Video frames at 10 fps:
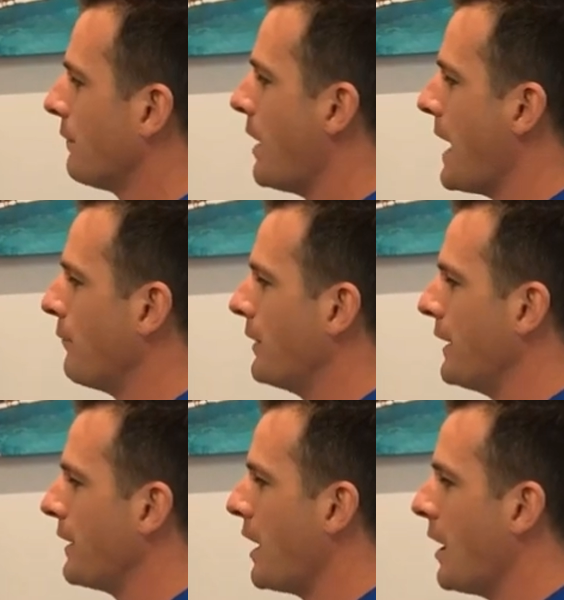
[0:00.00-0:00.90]
right, and
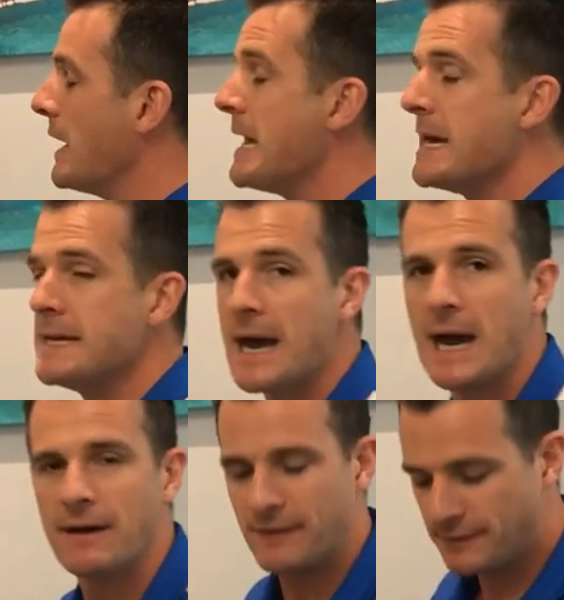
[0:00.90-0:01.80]
ready to go.
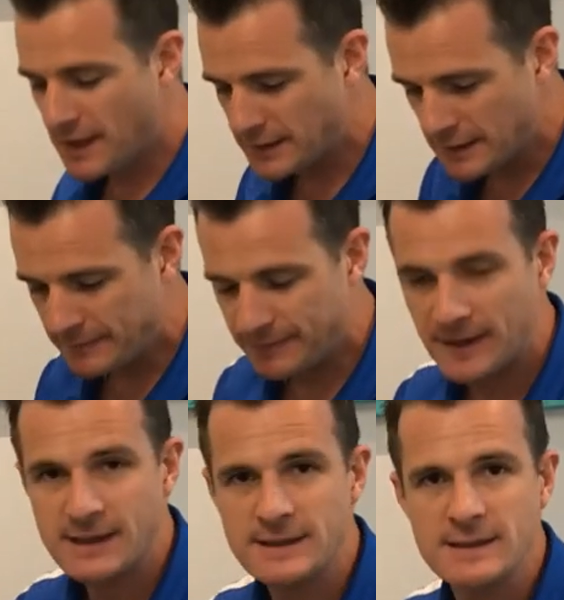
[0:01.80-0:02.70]
Now, if you've done your hip
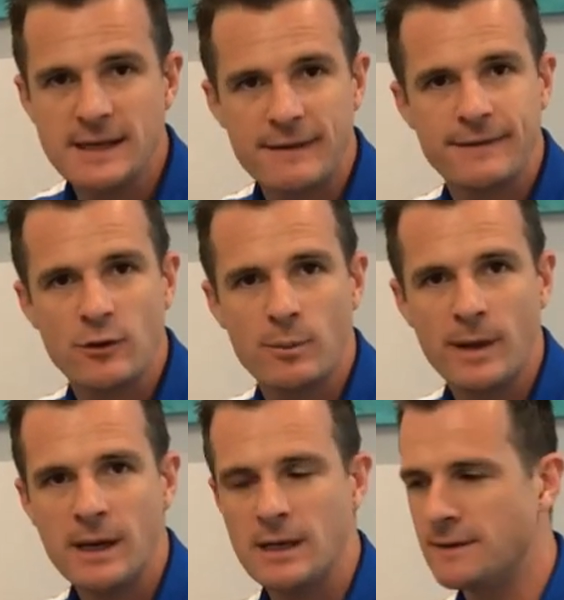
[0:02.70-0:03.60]
flexors, they feel
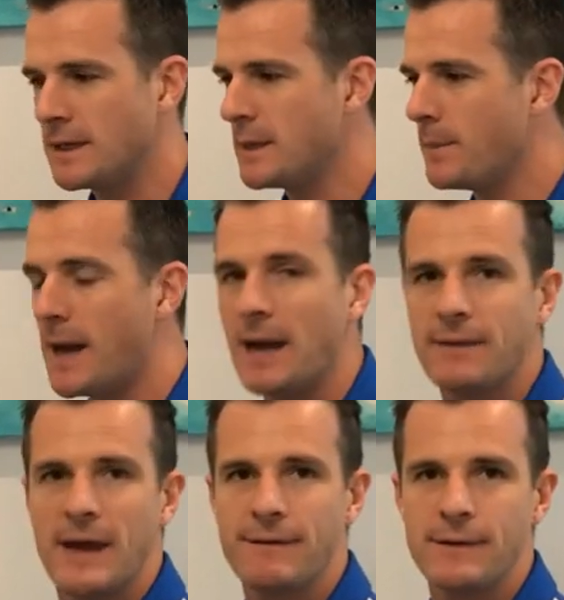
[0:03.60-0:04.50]
better. You've done your
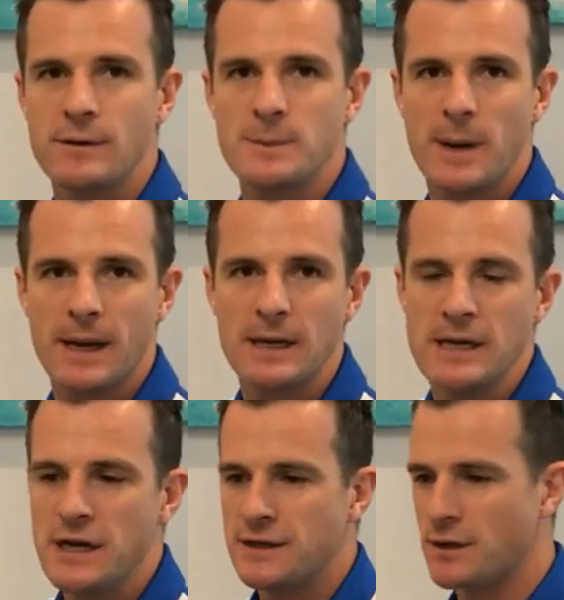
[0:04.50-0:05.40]
back, that feels better.
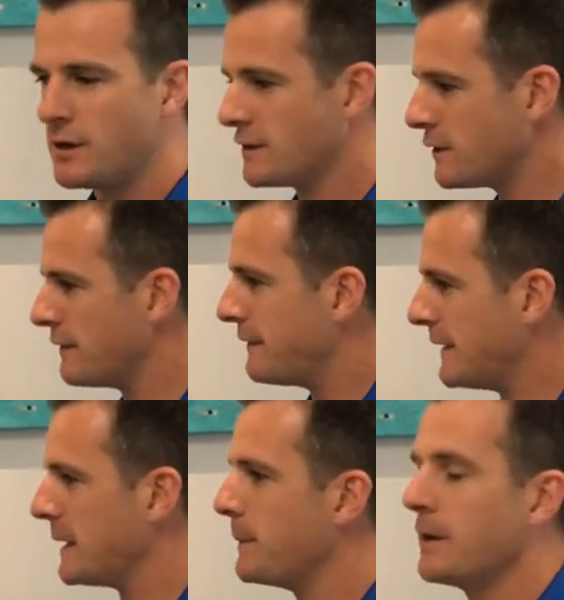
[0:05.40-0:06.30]
So you're sort of
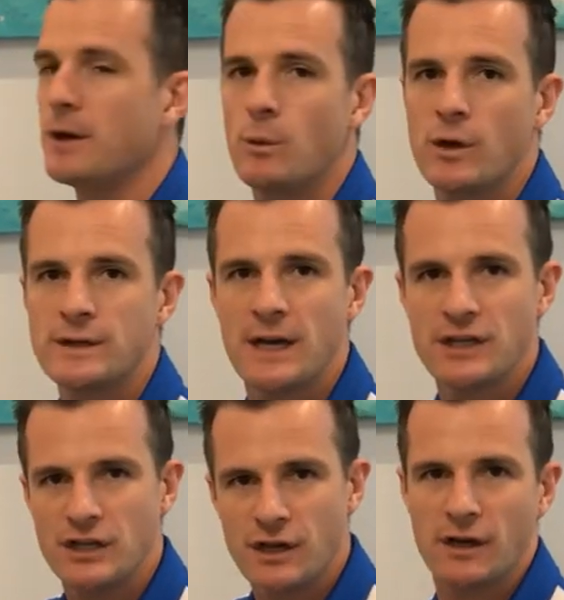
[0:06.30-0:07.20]
feeling better at your
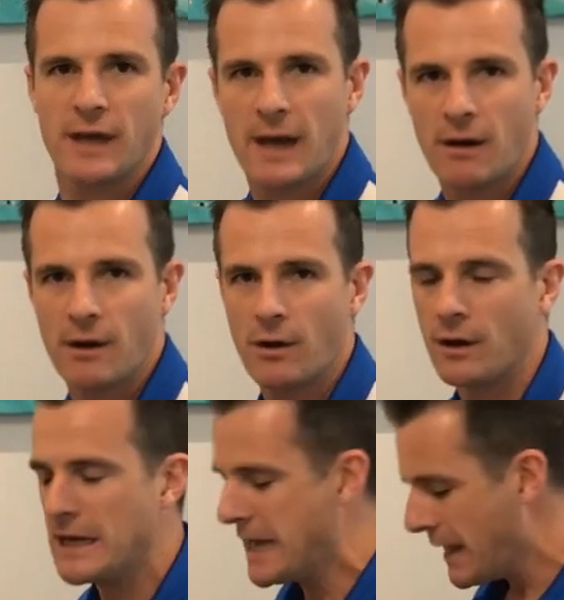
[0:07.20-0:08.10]
workstation, you can carry
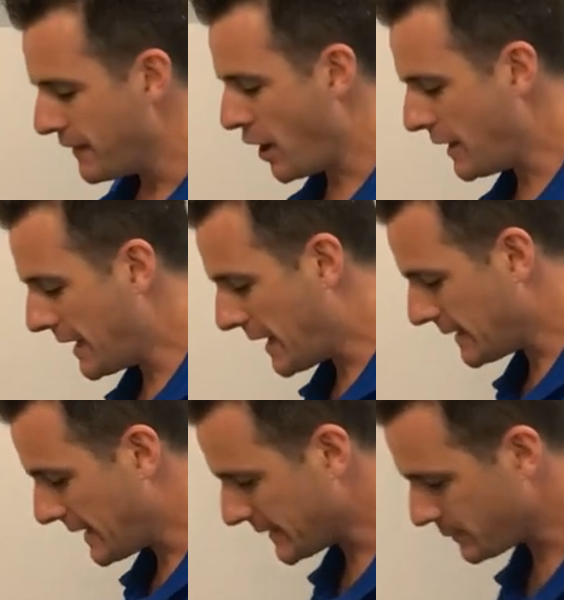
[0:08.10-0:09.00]
on. The only
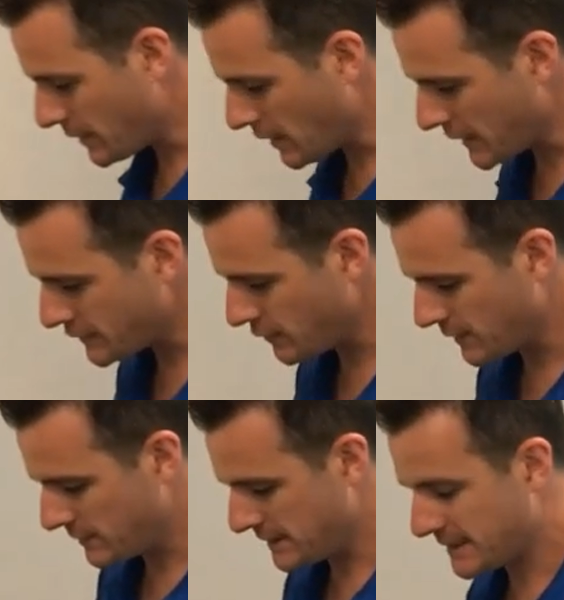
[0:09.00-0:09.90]
last one I like
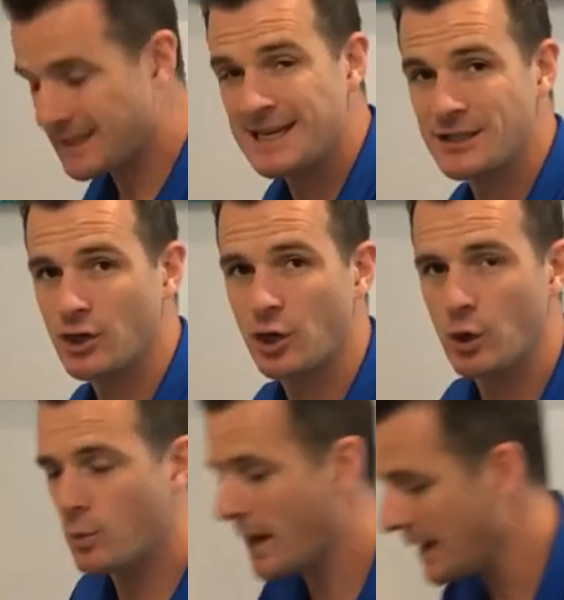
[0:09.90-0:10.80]
doing at my desk is a glute